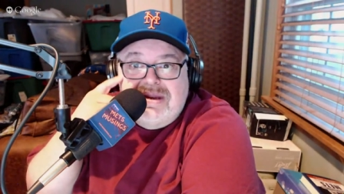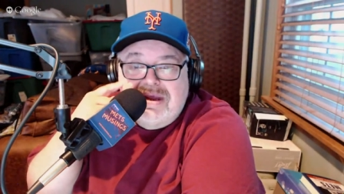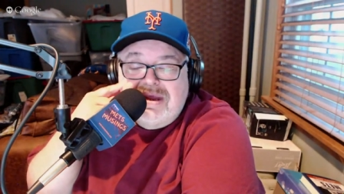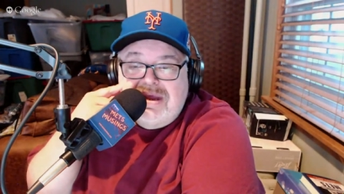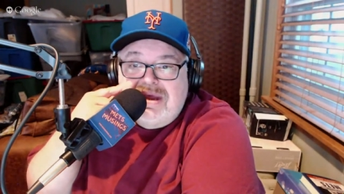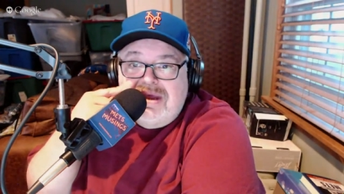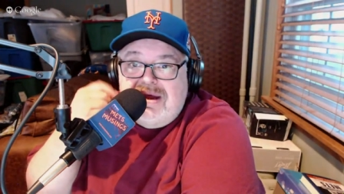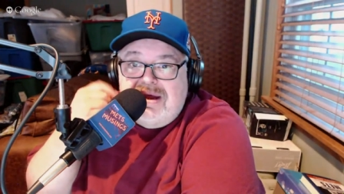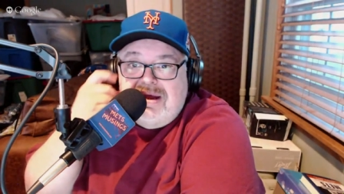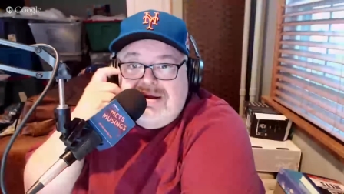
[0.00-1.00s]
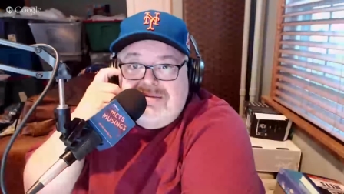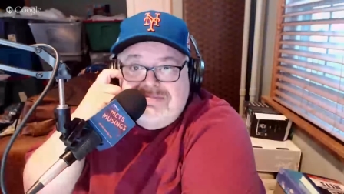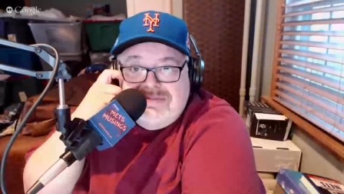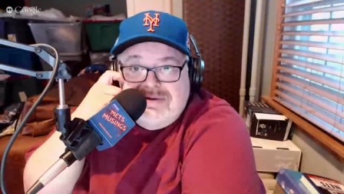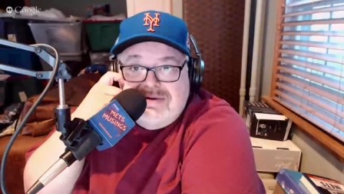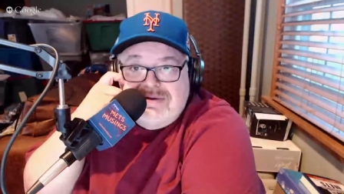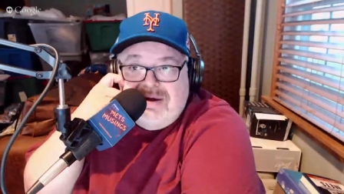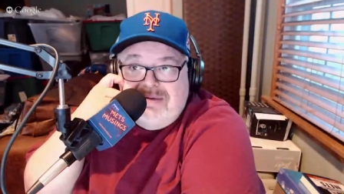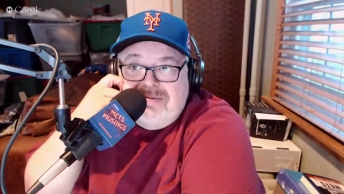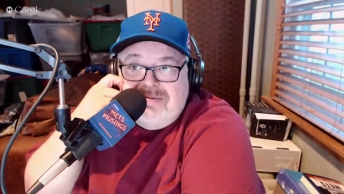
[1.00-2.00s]
Exactly. He's a
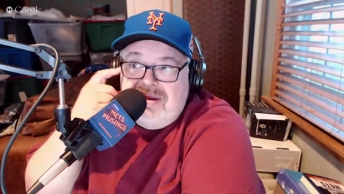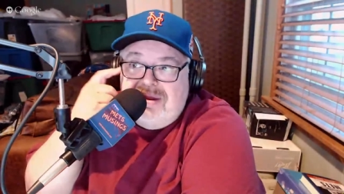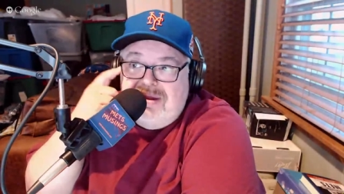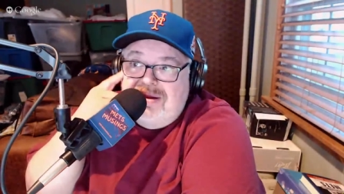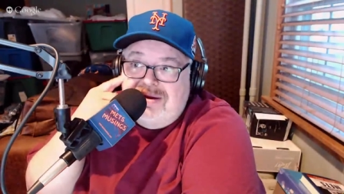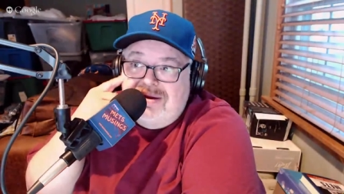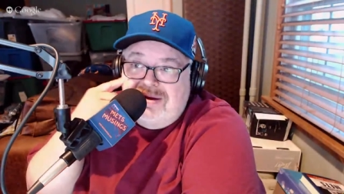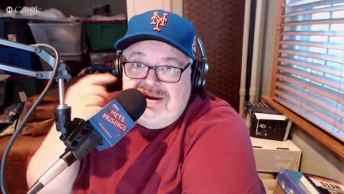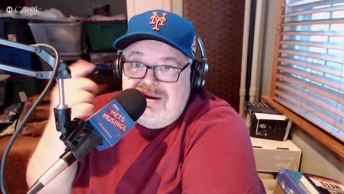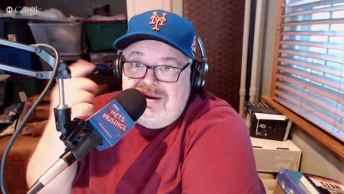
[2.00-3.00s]
young player himself,